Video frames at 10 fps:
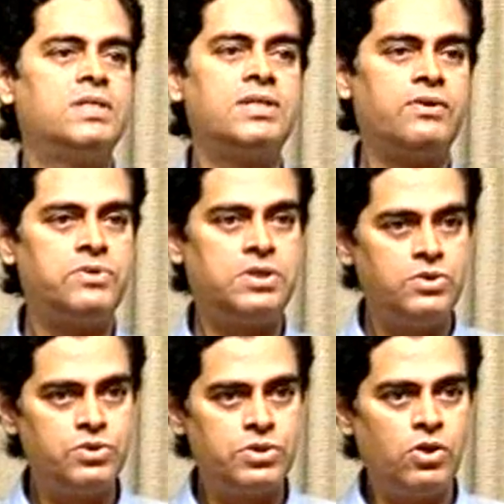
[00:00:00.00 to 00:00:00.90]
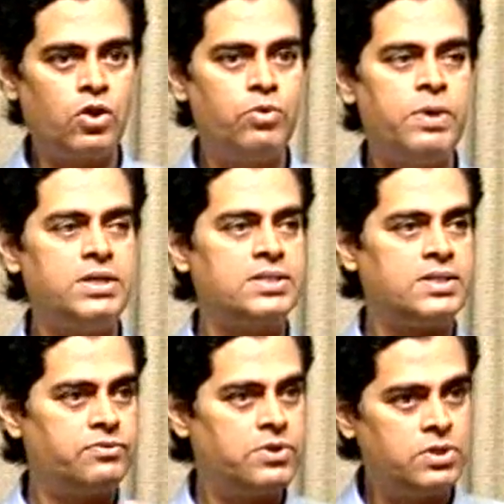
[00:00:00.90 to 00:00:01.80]
substitutional, occupies a
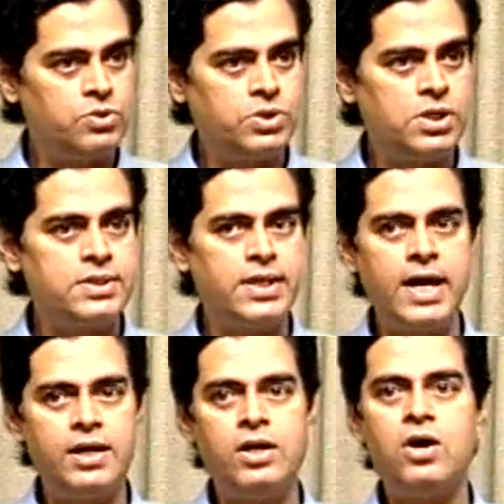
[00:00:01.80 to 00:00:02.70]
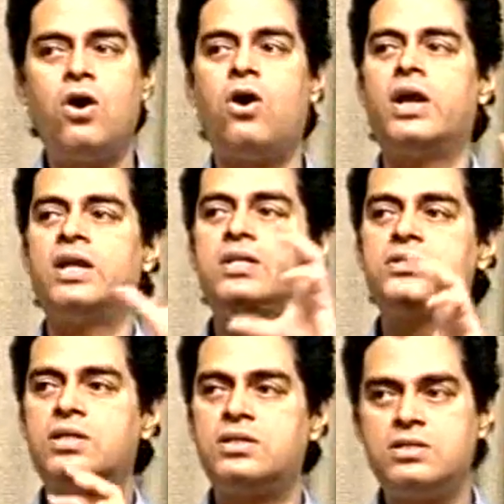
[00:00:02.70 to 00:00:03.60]
substitutional site or an
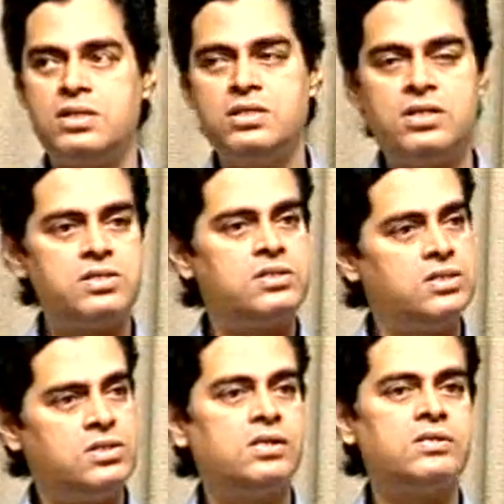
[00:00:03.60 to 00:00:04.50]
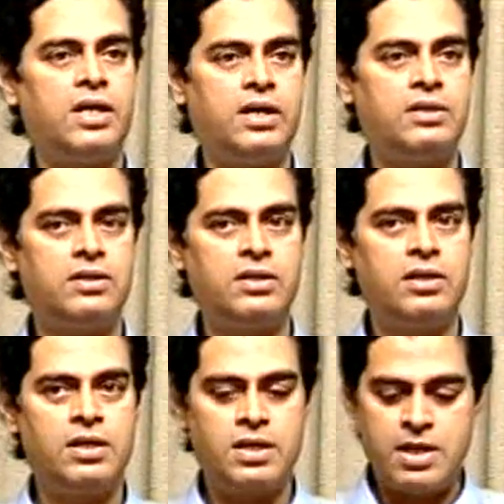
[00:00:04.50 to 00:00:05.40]
interstitial site.
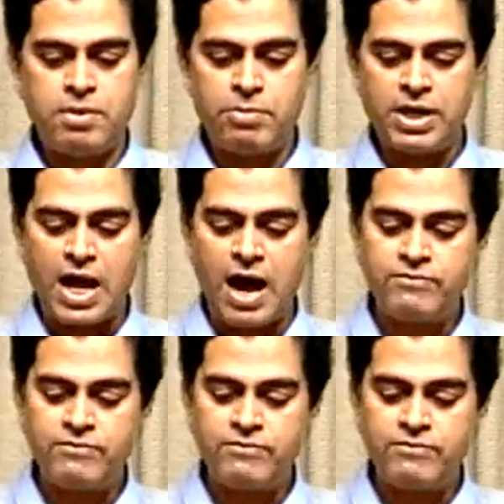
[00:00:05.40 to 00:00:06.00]
But after